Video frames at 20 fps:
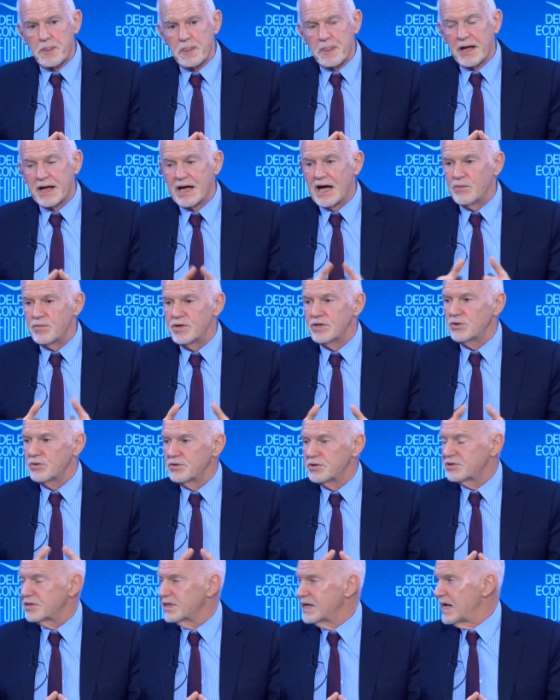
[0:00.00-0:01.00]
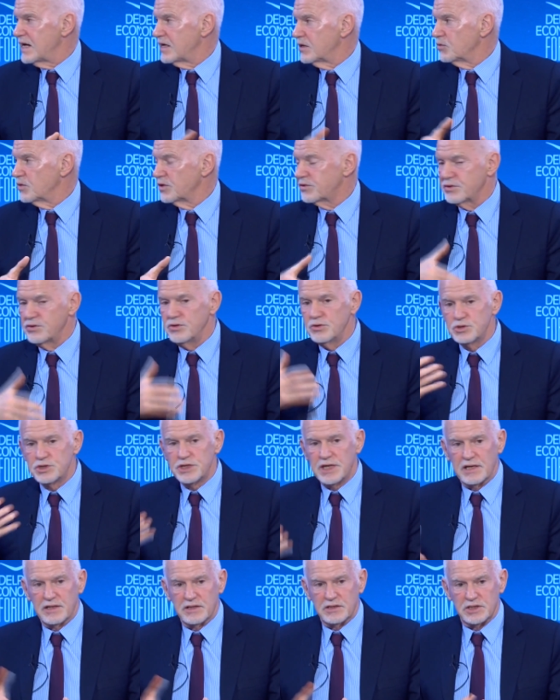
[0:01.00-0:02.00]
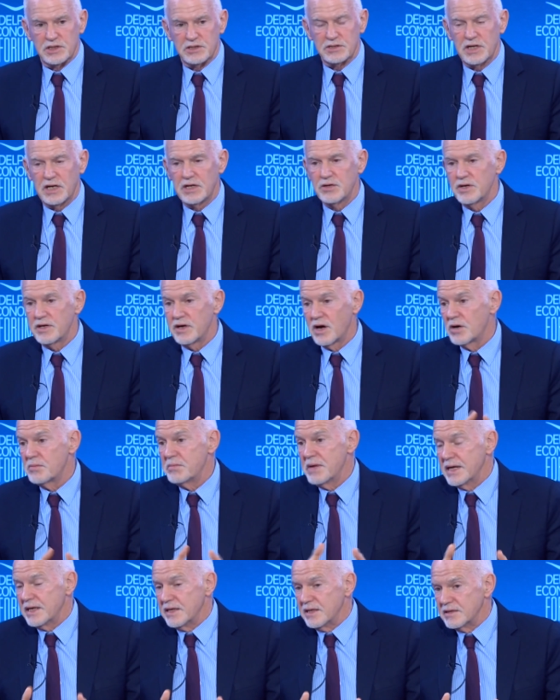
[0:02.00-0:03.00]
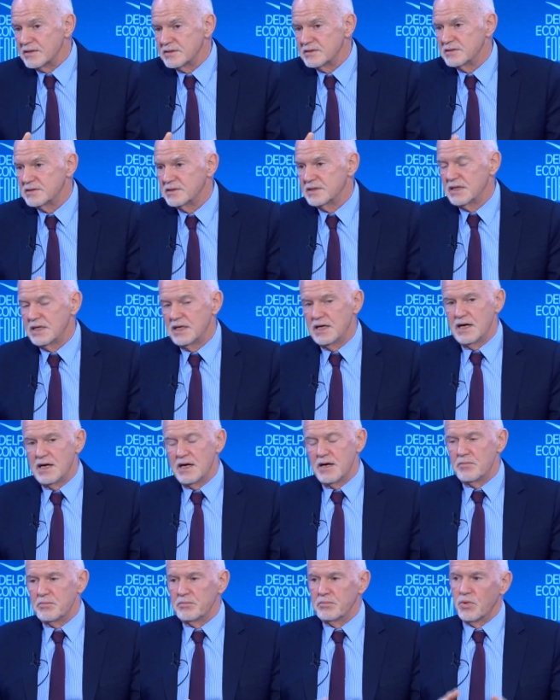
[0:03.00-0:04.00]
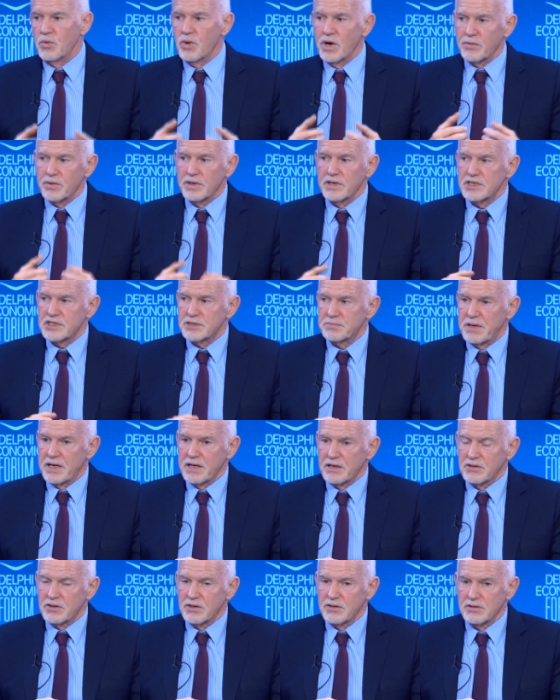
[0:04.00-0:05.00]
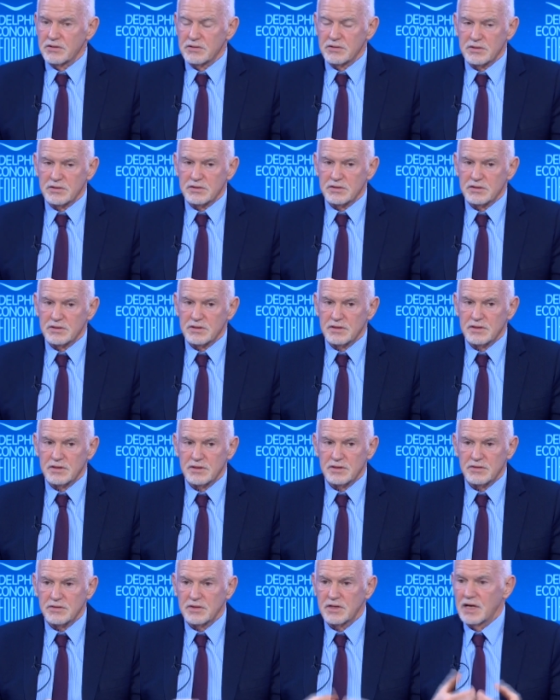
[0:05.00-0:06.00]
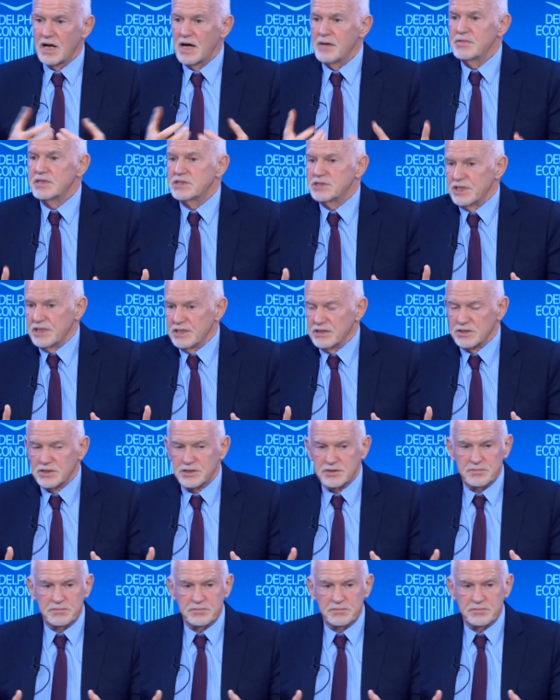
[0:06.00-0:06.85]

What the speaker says: Can we do this again with the new challenges? And there are many. But one would expect climate change,